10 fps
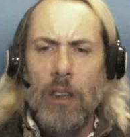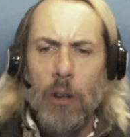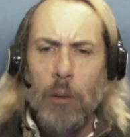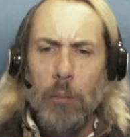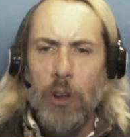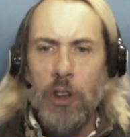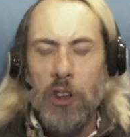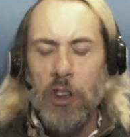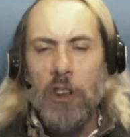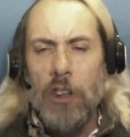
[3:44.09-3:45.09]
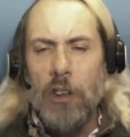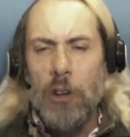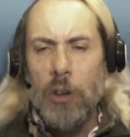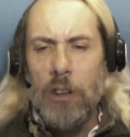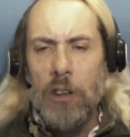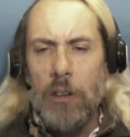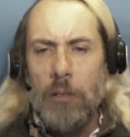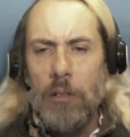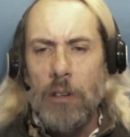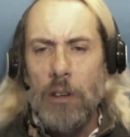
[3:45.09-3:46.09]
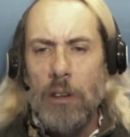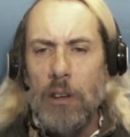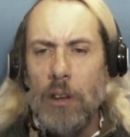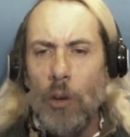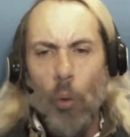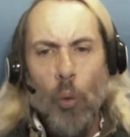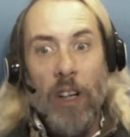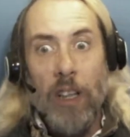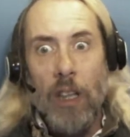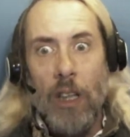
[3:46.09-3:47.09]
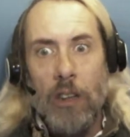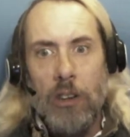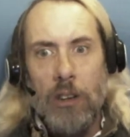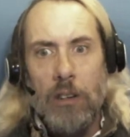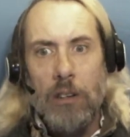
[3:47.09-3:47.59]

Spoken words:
The Bushes continued it. Where'd it get us?